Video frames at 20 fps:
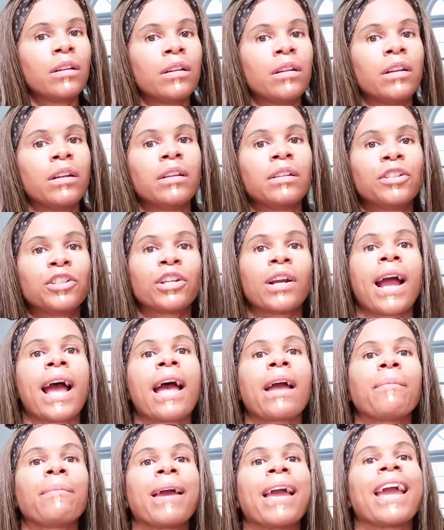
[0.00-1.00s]
I'm going to
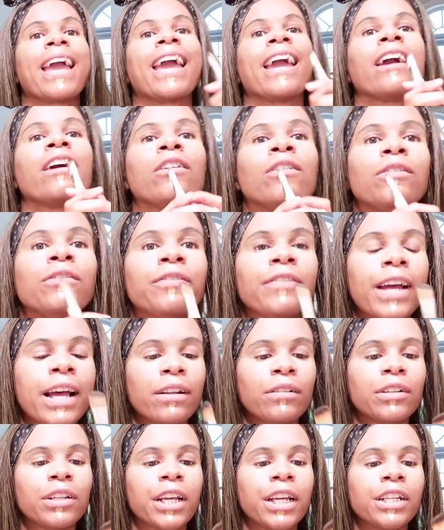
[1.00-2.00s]
try my angled
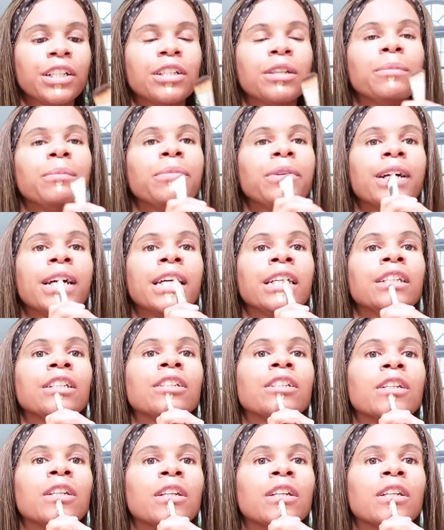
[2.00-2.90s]
foundation brush